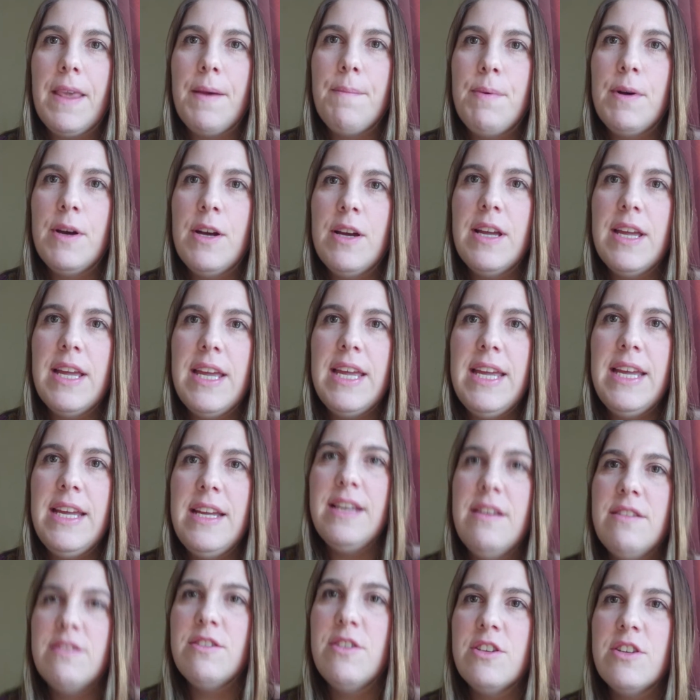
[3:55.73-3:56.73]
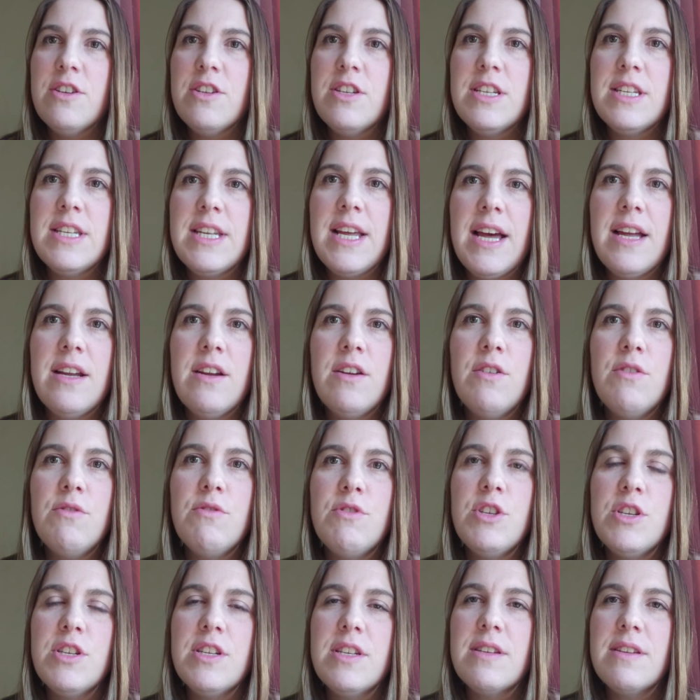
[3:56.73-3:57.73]
but he just said, oh,
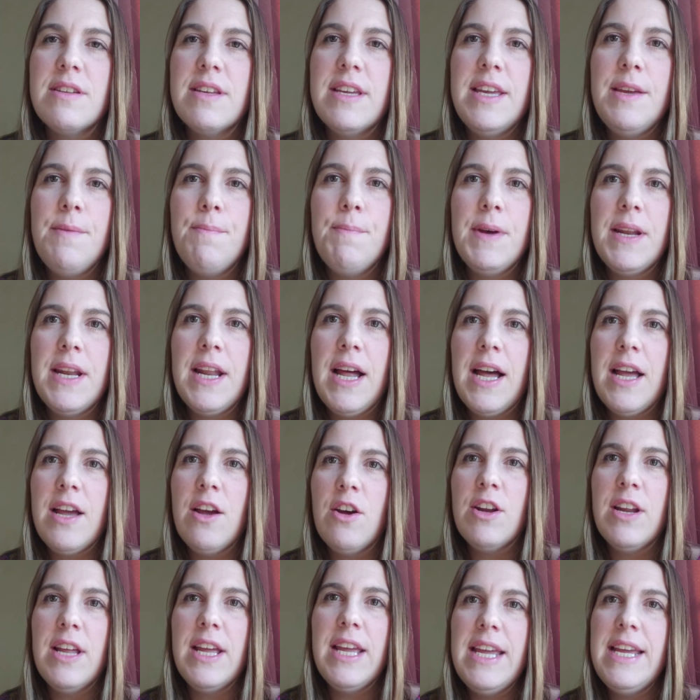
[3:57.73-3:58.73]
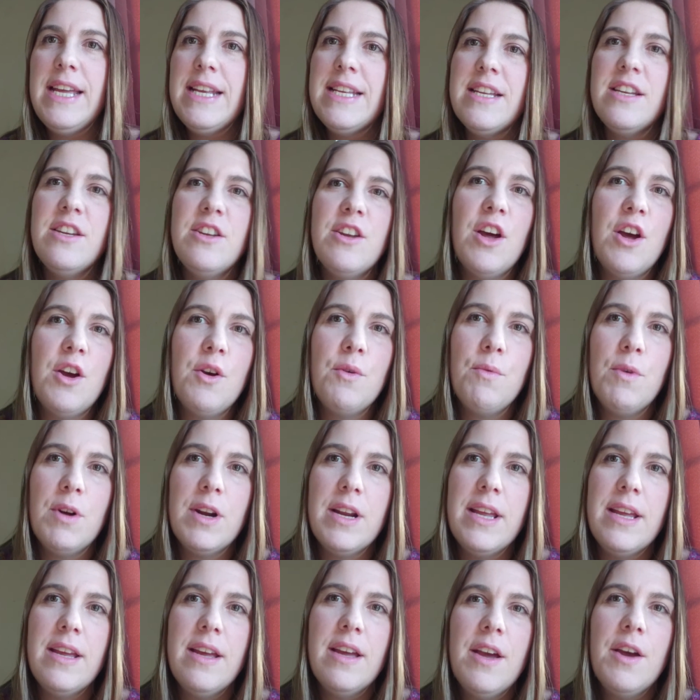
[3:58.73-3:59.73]
just keep an eye on it. He didn't know
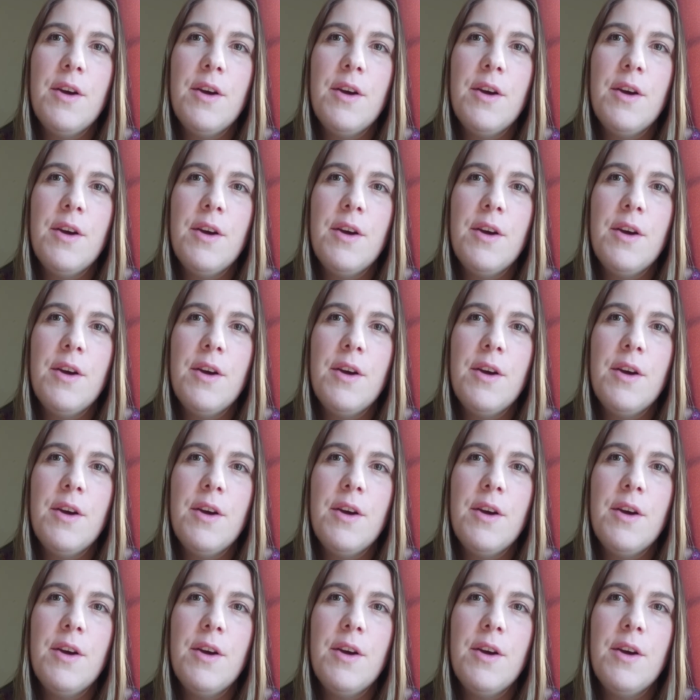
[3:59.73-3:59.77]
what